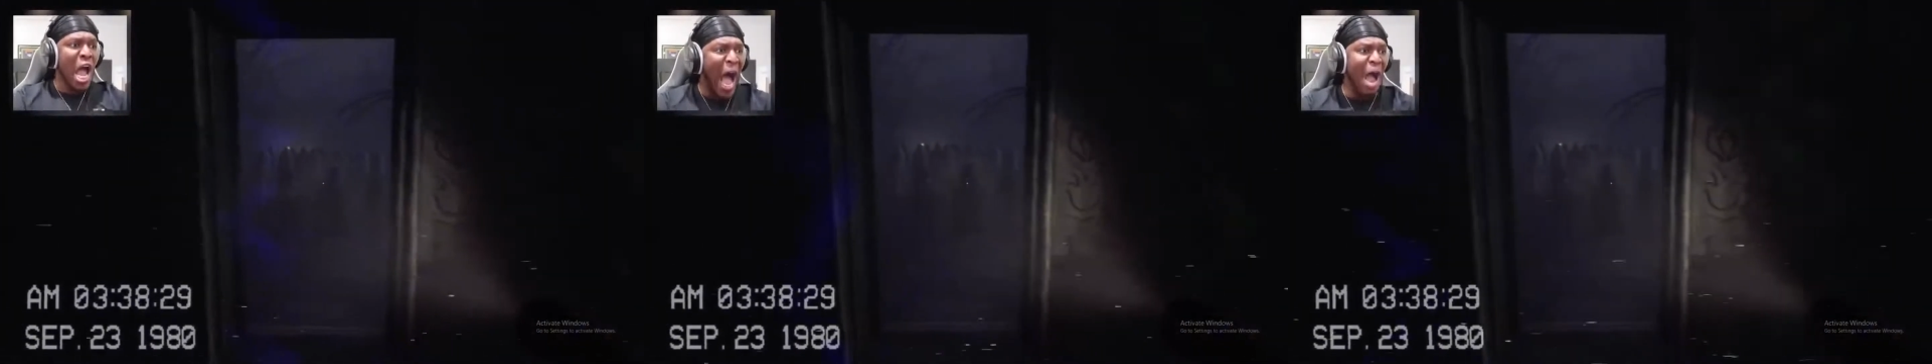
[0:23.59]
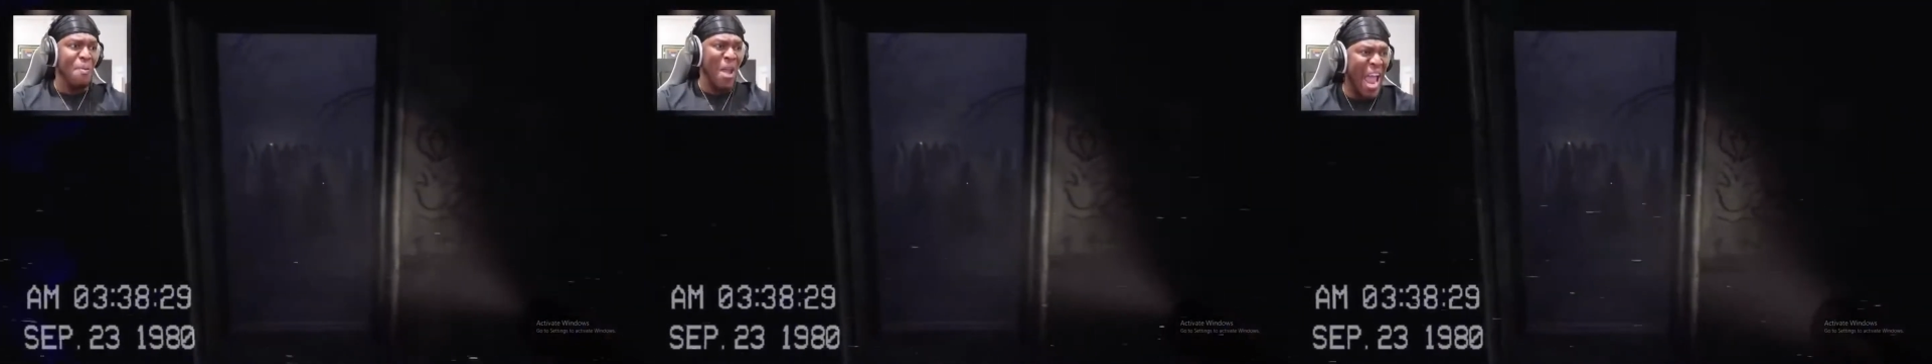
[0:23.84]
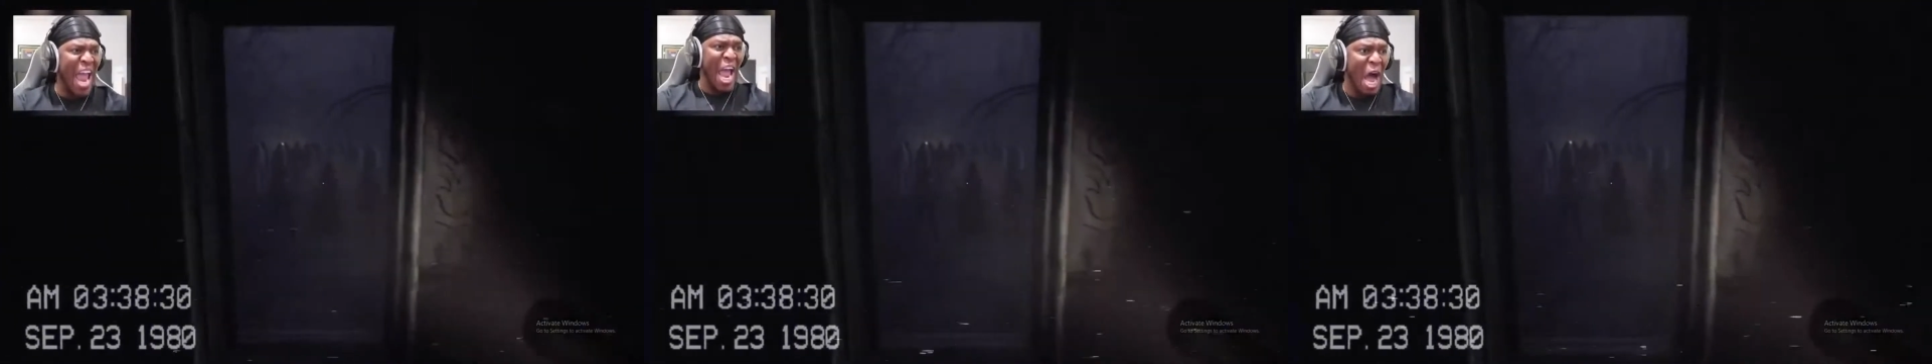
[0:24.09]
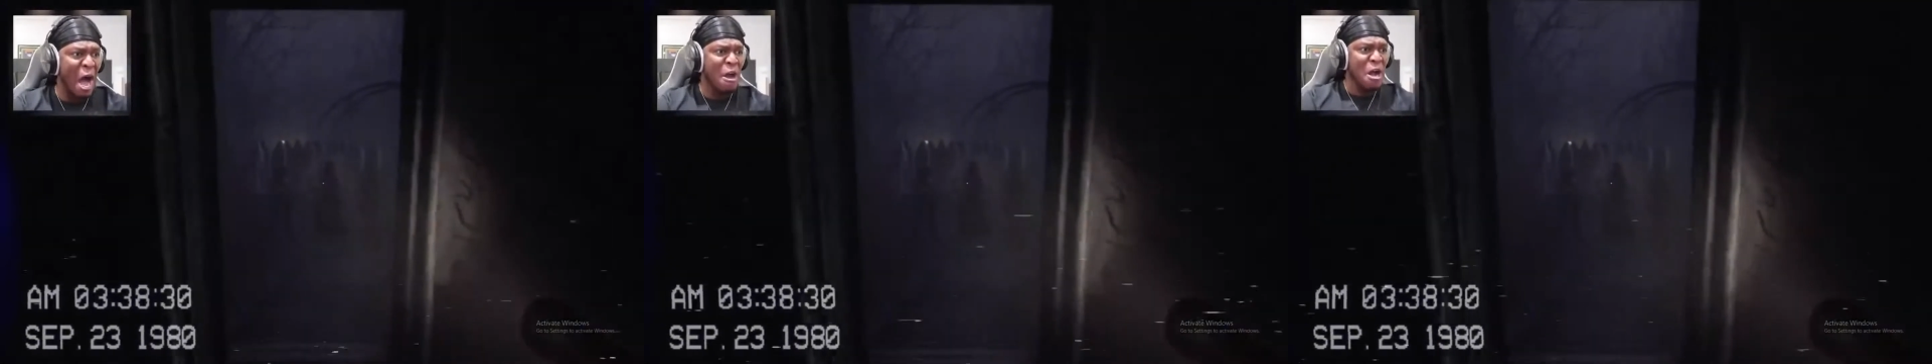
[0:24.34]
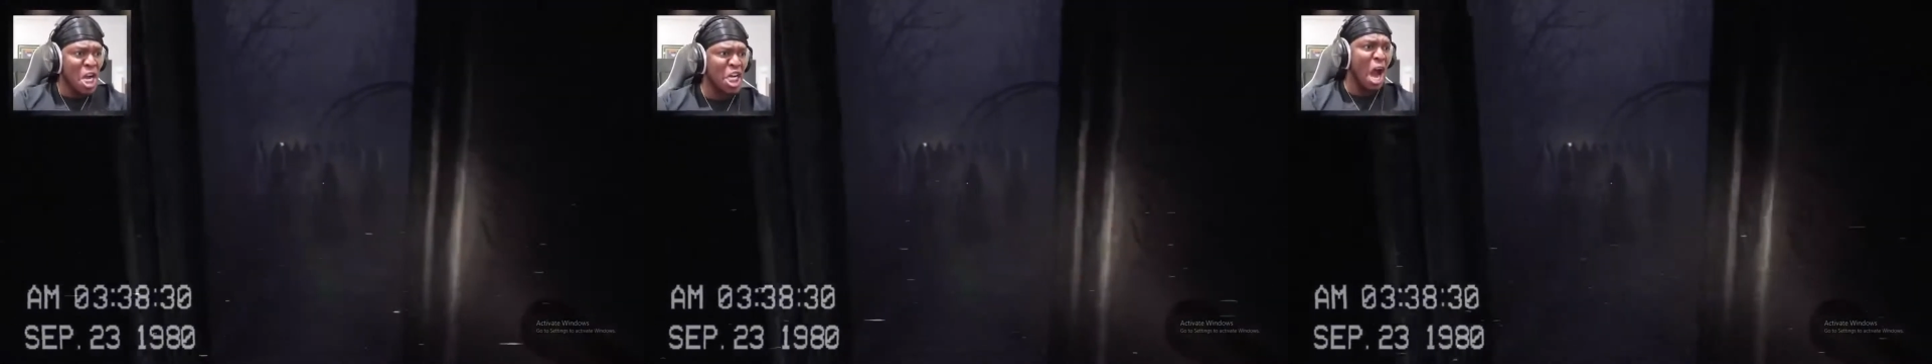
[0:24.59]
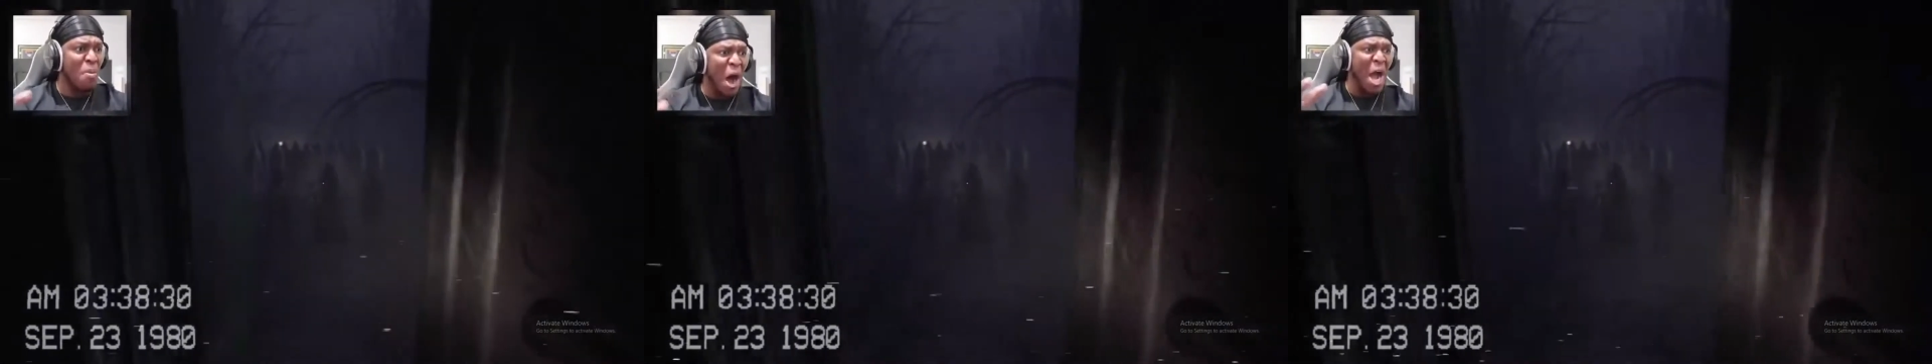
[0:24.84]
I'm here.
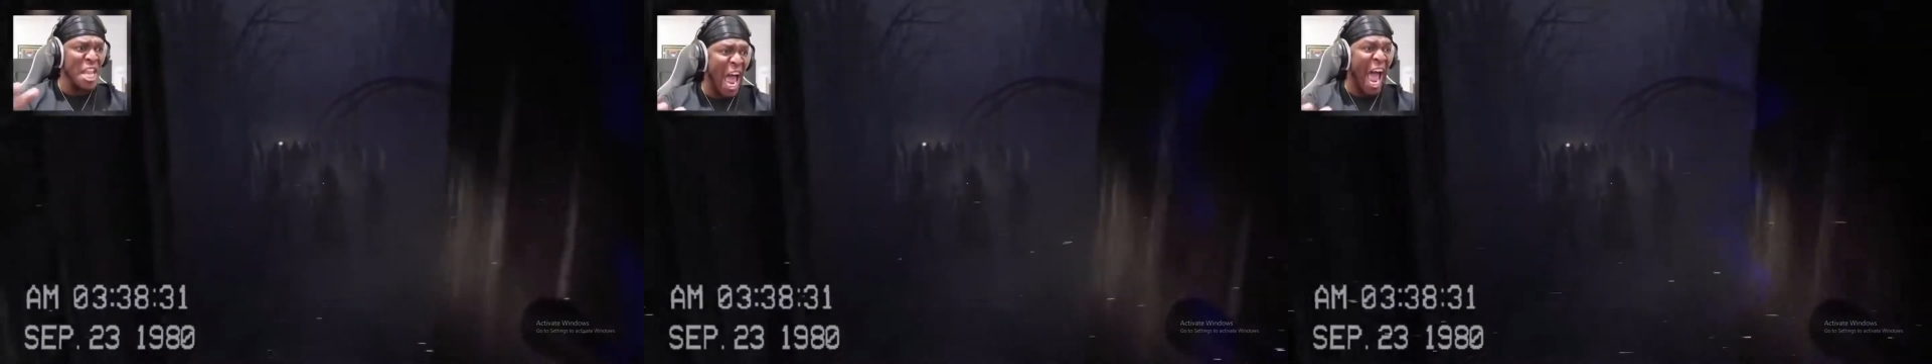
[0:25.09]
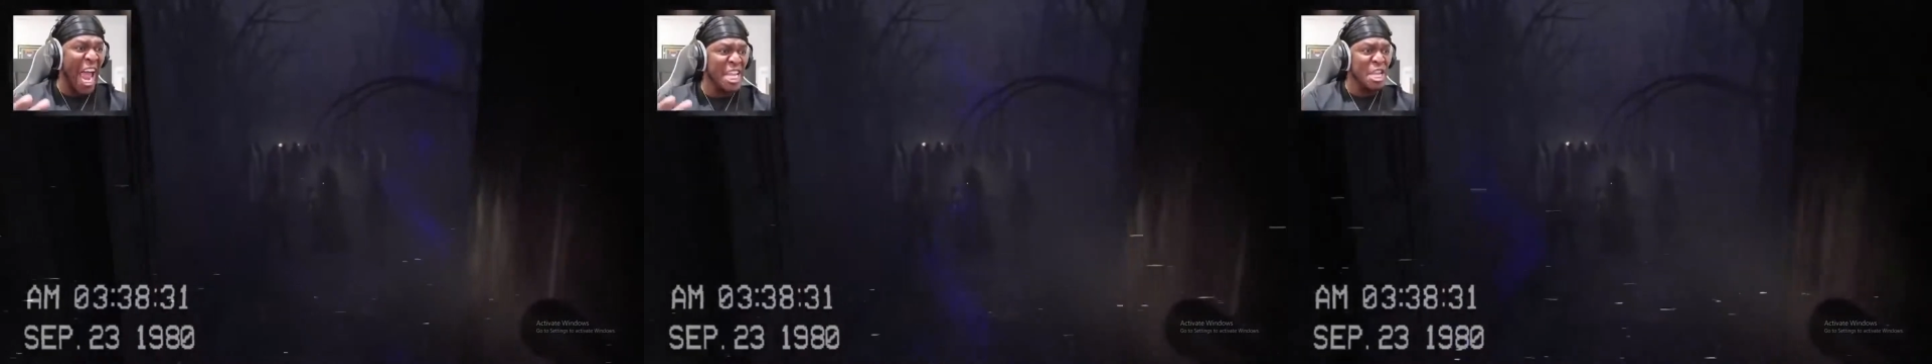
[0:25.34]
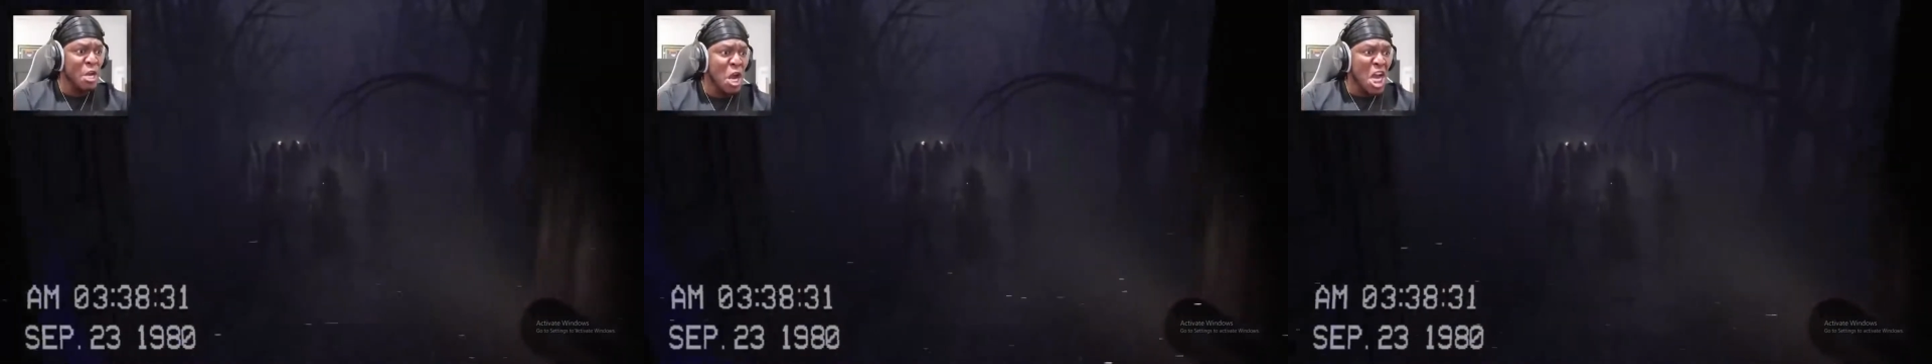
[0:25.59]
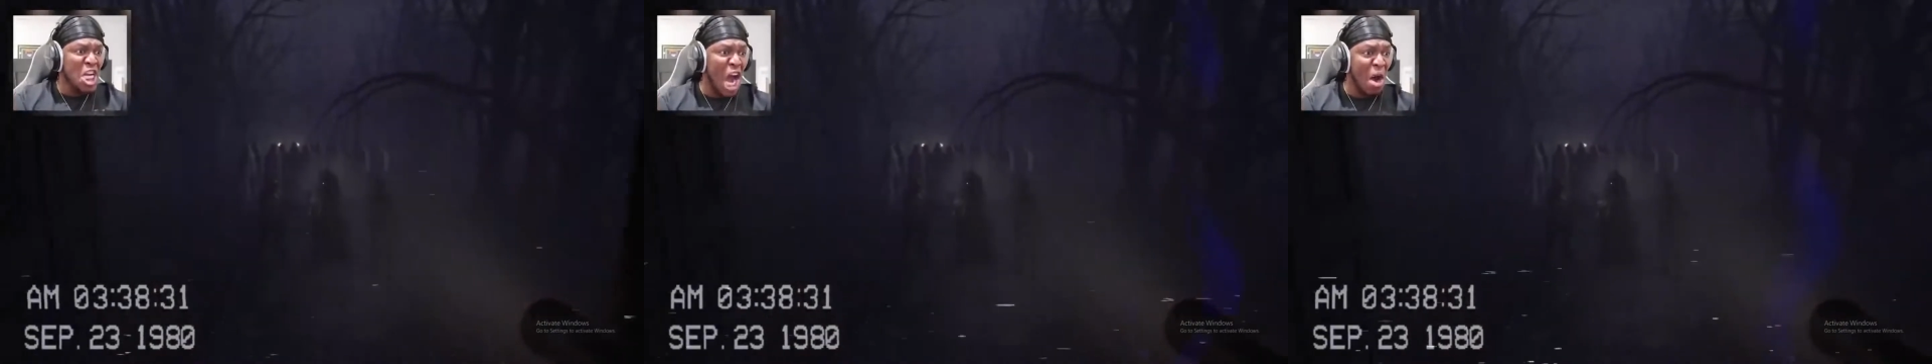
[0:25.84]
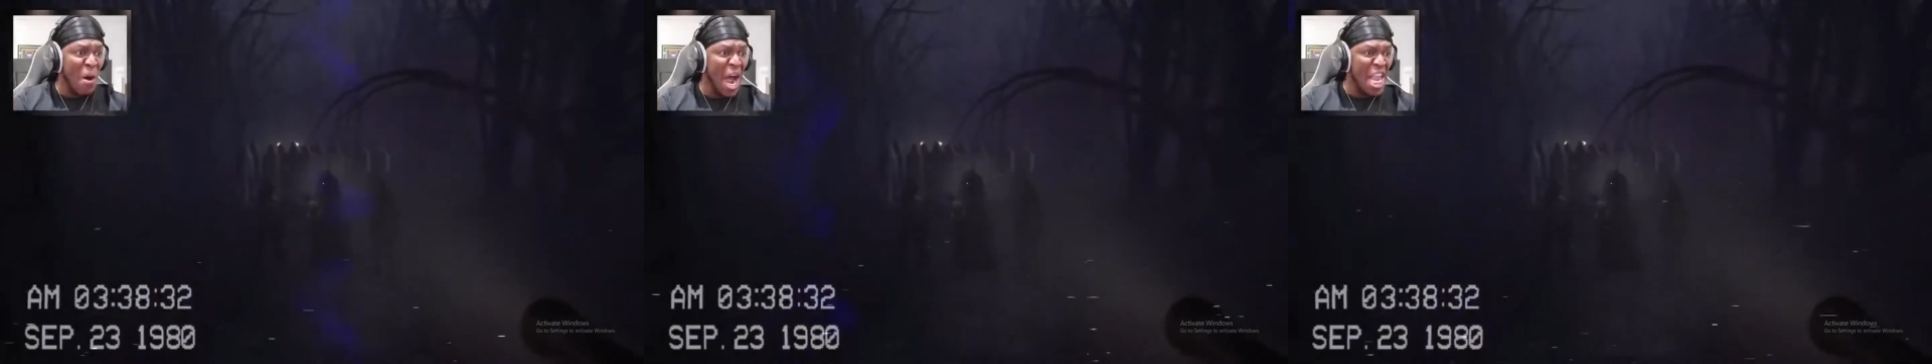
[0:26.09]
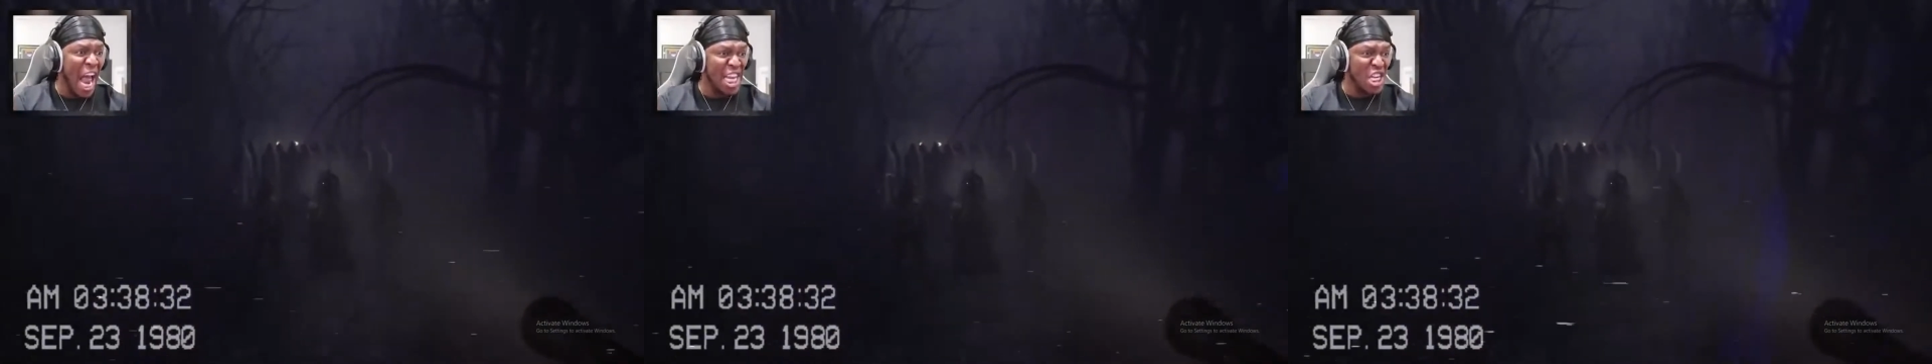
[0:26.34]
Come on, then. Come
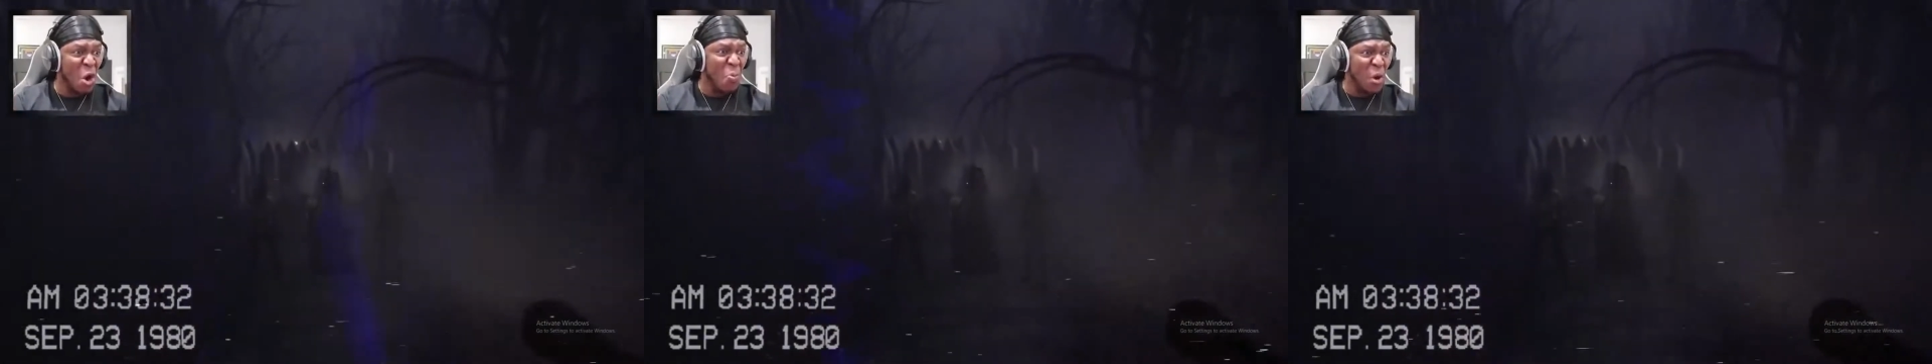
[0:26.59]
on, then, you